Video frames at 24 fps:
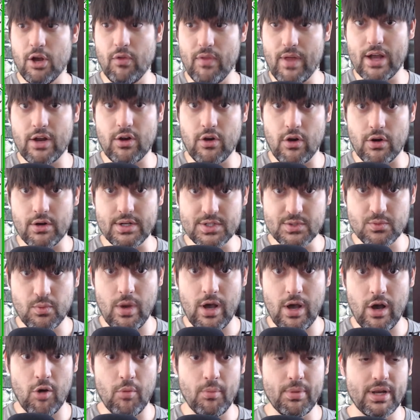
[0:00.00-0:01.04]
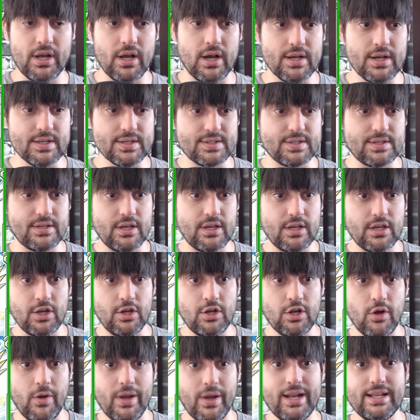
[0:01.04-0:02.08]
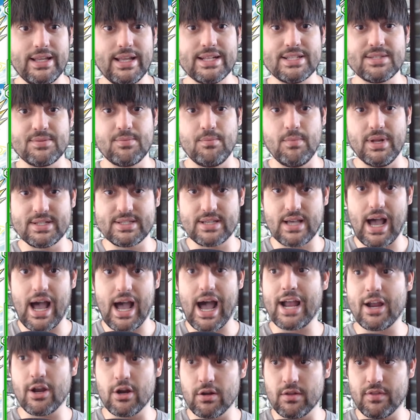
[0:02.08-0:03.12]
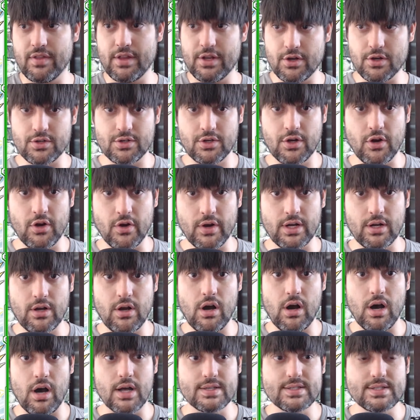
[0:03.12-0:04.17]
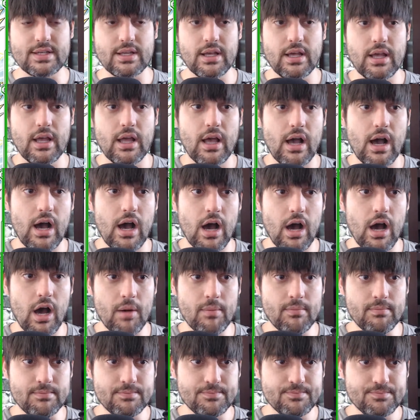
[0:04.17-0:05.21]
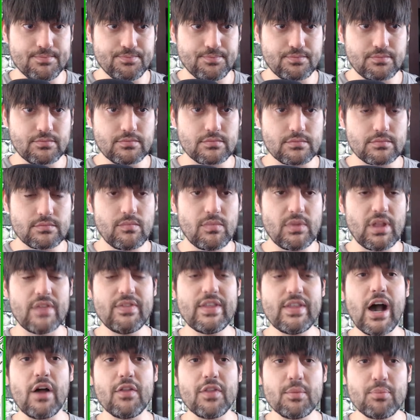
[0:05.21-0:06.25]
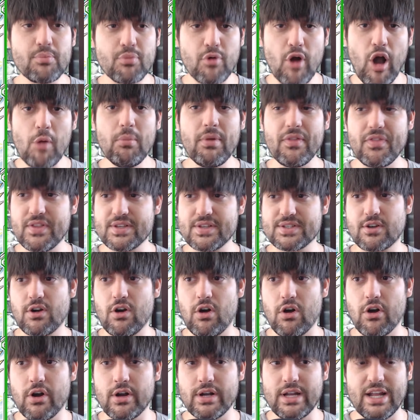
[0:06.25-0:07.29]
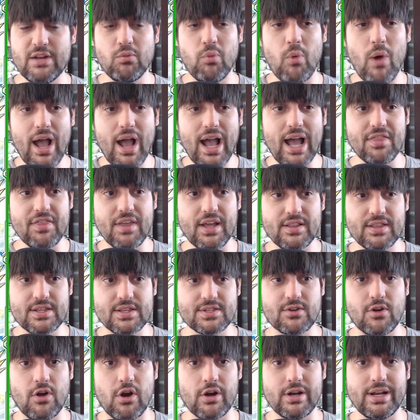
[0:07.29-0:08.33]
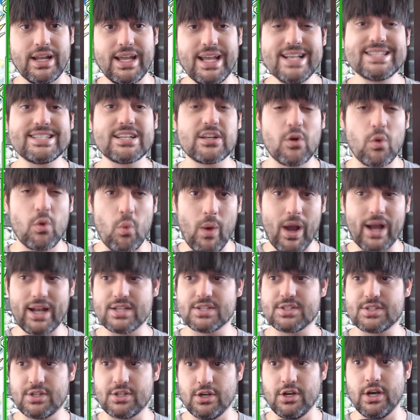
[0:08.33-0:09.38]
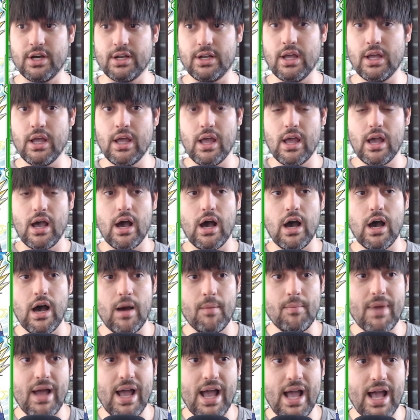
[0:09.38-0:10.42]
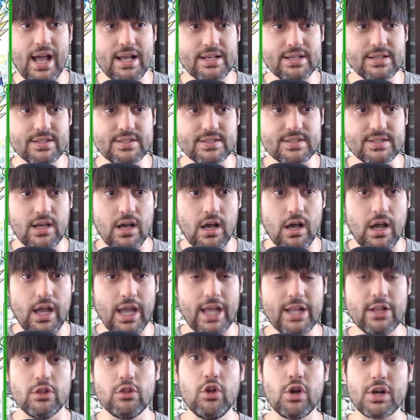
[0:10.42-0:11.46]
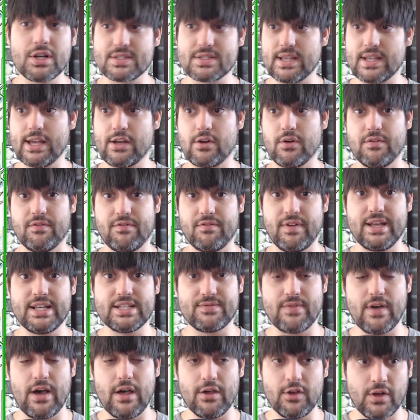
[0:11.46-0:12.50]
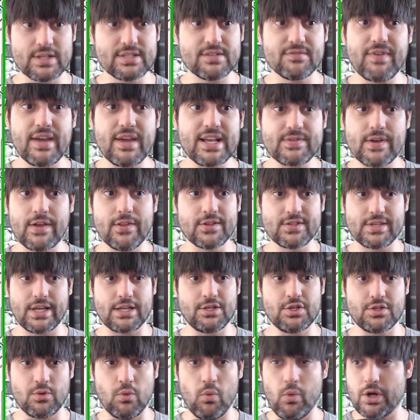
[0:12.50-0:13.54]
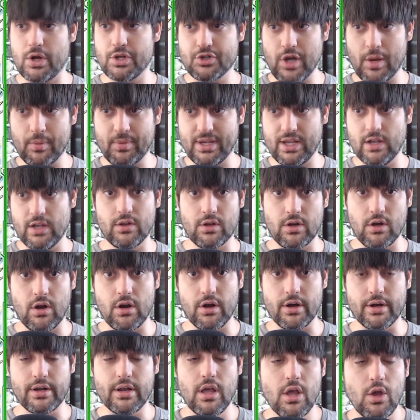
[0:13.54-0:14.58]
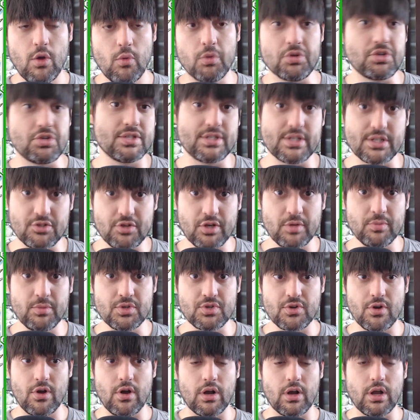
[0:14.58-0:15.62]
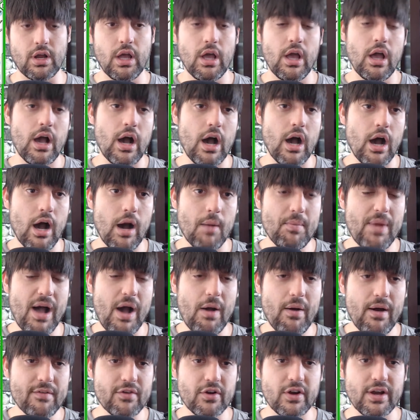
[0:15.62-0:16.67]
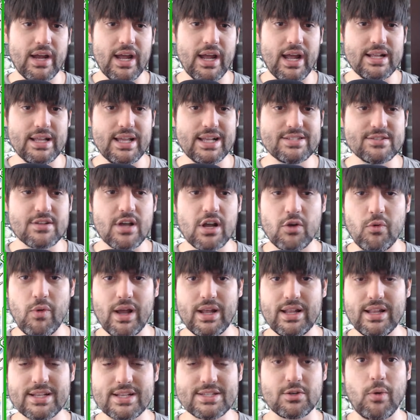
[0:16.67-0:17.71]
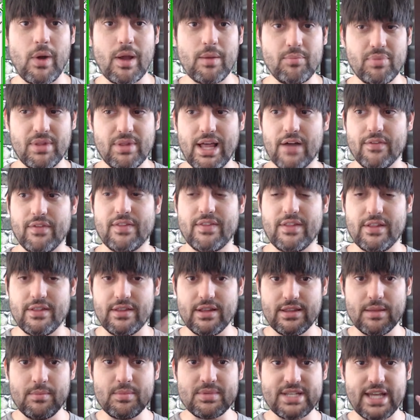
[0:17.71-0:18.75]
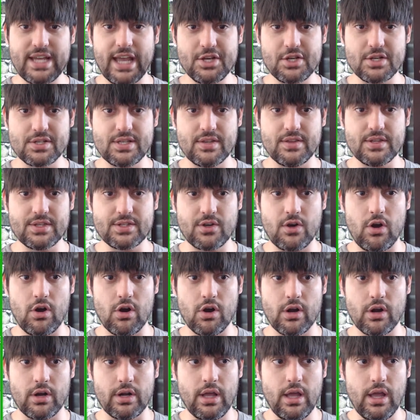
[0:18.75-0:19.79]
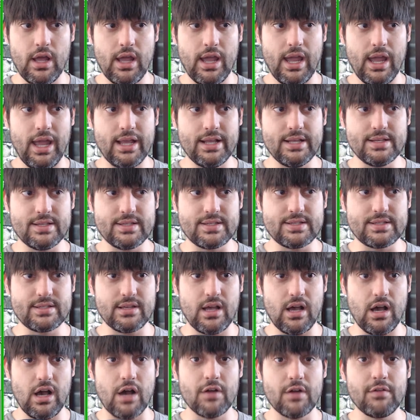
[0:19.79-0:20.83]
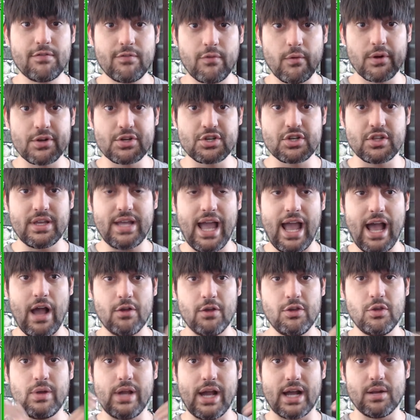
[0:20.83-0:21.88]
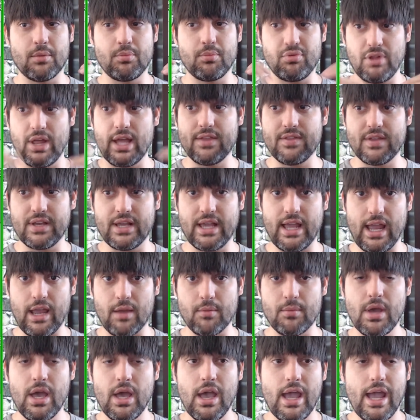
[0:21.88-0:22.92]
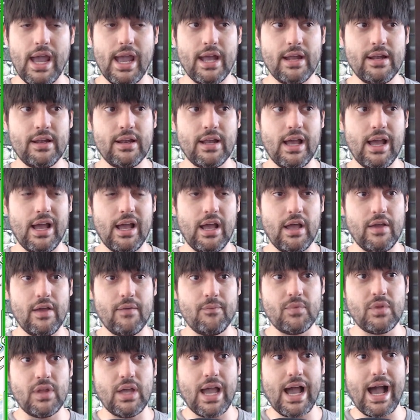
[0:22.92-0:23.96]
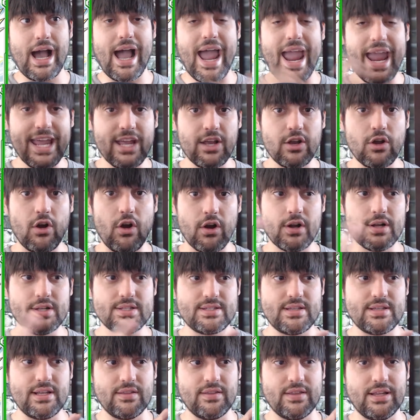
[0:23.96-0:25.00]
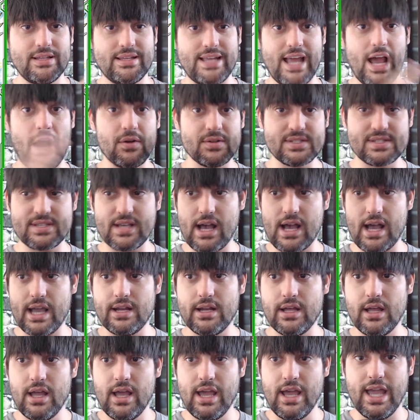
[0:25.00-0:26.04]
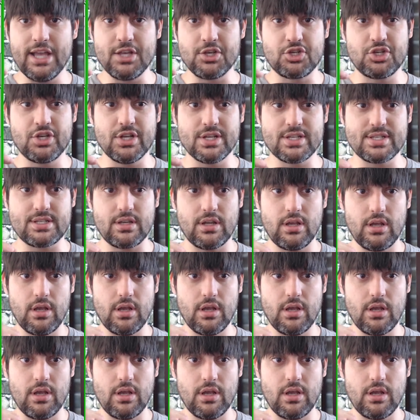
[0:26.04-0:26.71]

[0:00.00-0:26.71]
that card as well, because you know, it's higher than your current cost. Now, the problem with this card, and why I think this card isn't quite as good as it looks like on face value, because the face value looks like just a one-drop killer card, which is extremely strong. However, it's not quite, it doesn't quite play out. The limitations of this card is unfortunately how you kind of play the game. And I hate cards that the downside is just